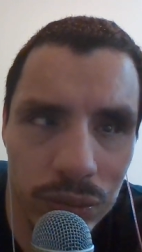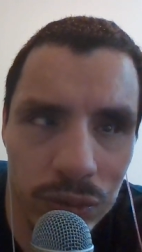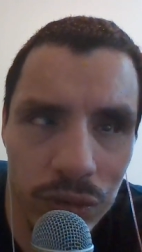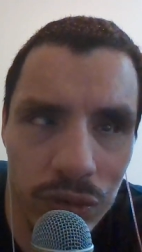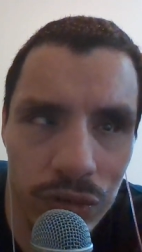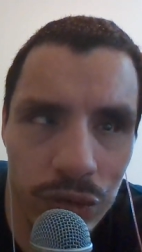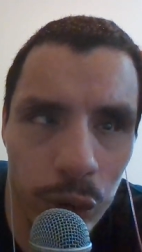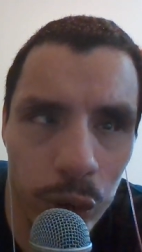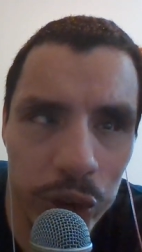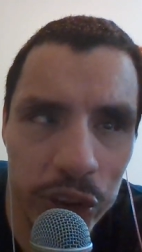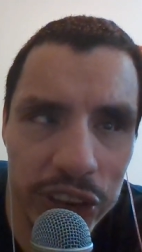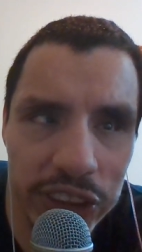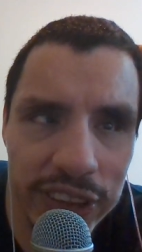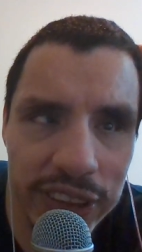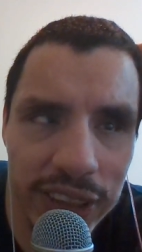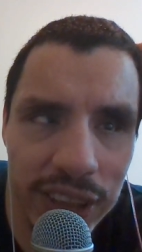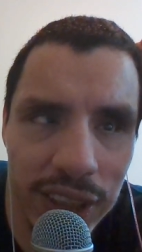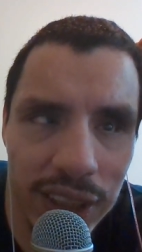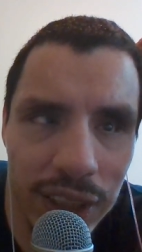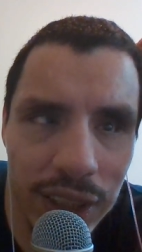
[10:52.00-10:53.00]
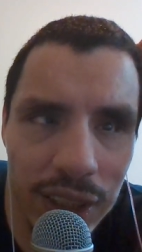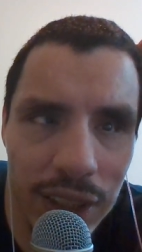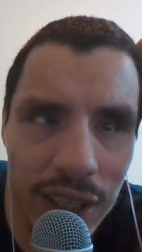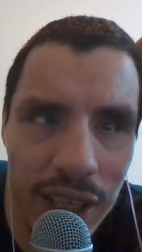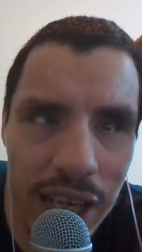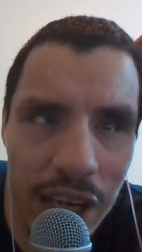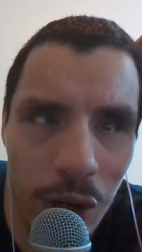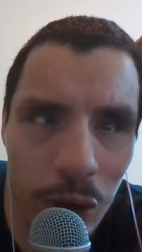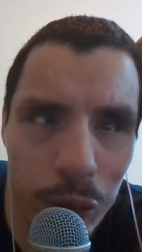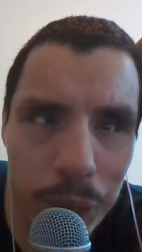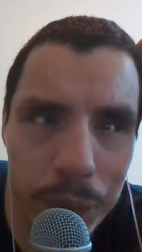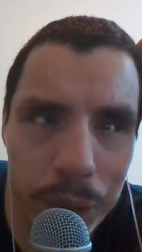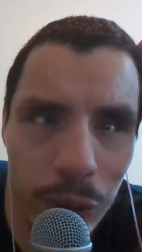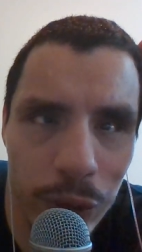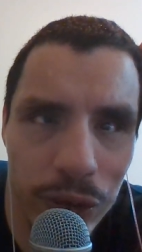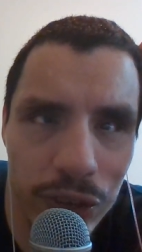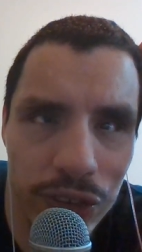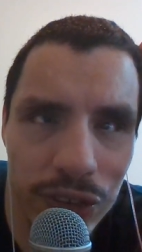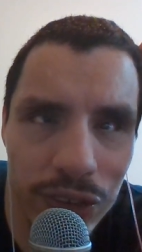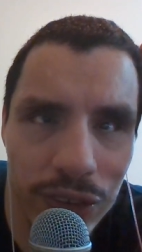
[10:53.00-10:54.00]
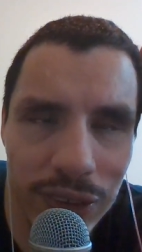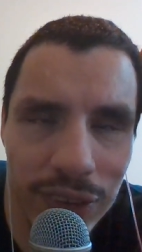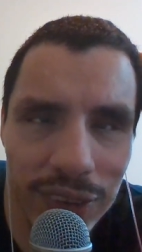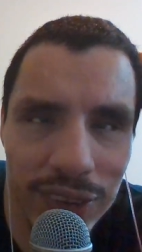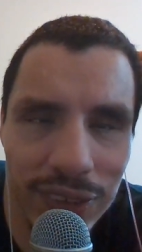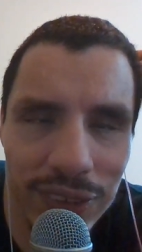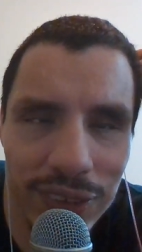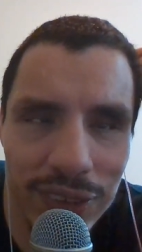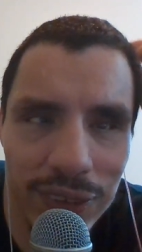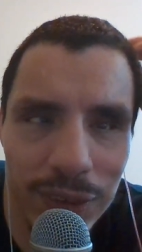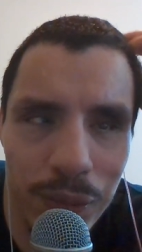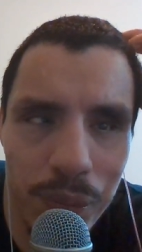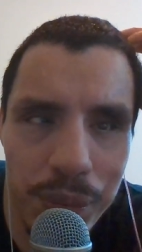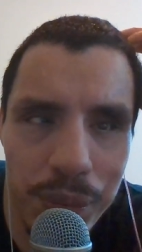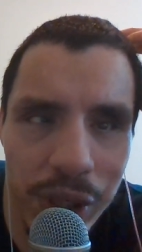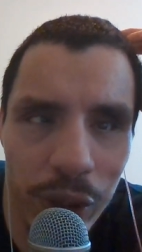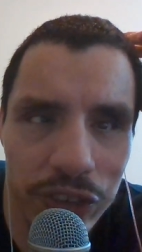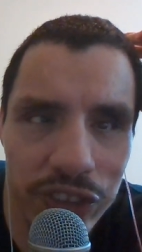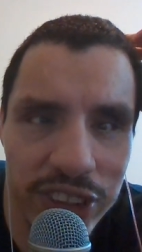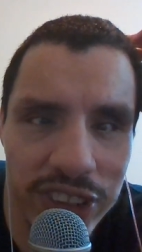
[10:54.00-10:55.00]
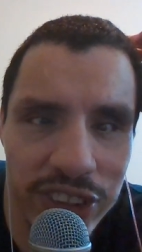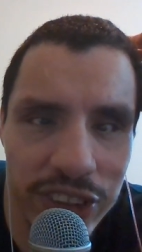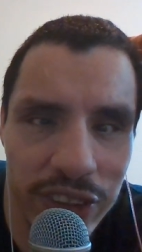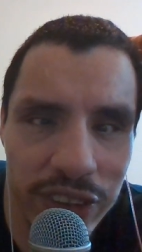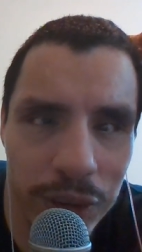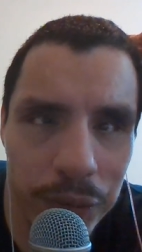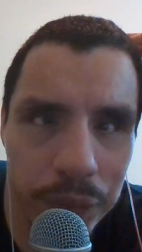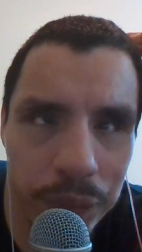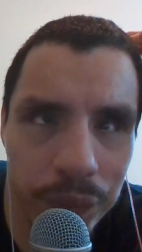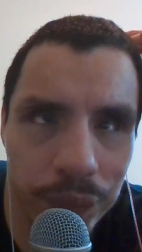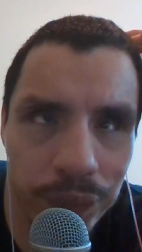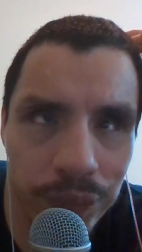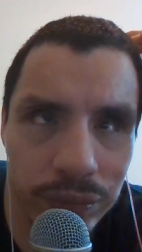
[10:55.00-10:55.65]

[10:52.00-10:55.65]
voice output built into them,